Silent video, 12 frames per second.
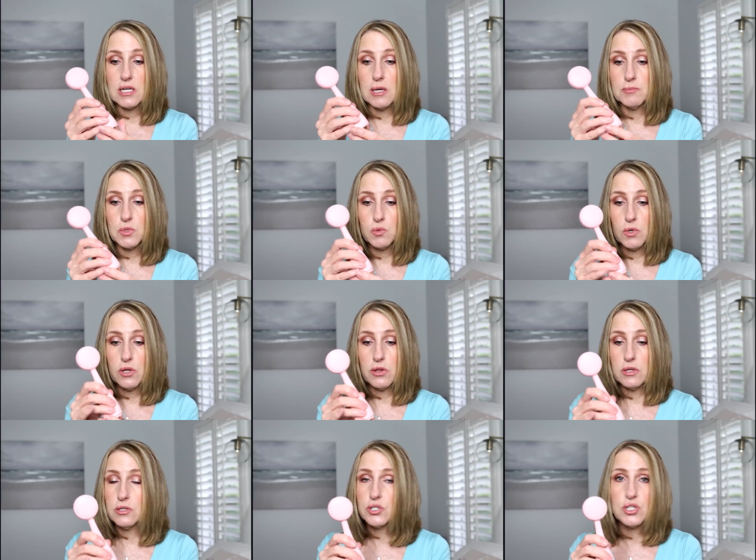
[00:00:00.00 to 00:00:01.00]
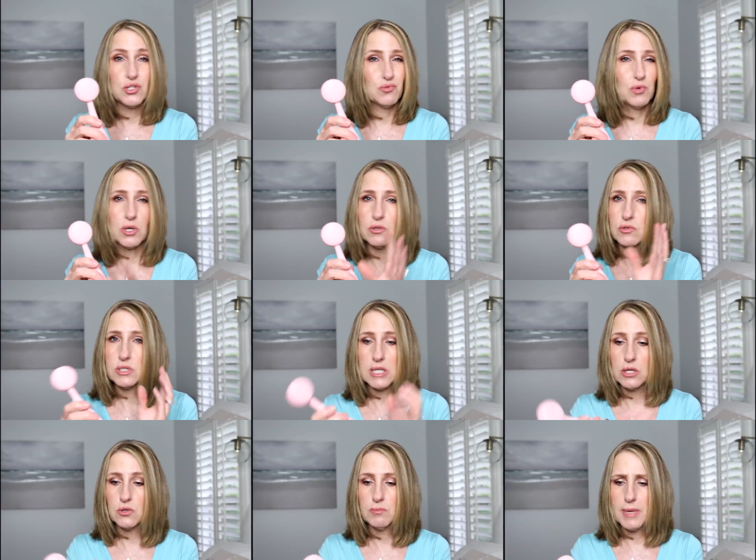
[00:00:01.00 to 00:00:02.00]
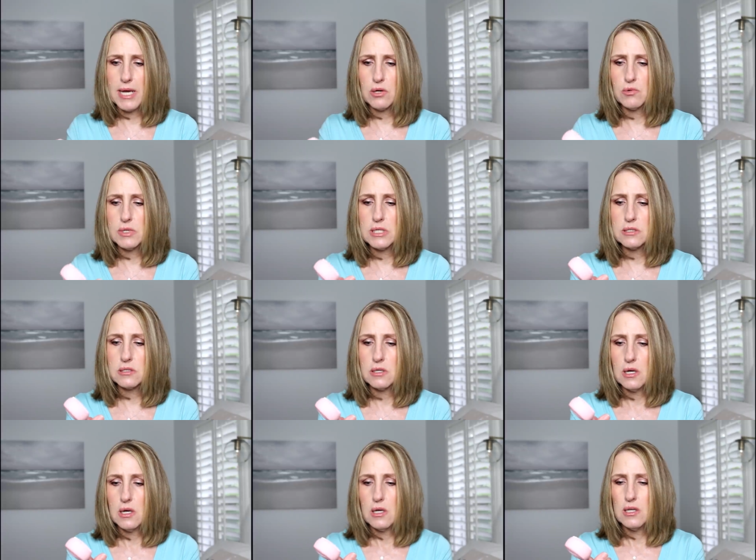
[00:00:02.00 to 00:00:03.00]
it comes with and it's just regular standard batteries.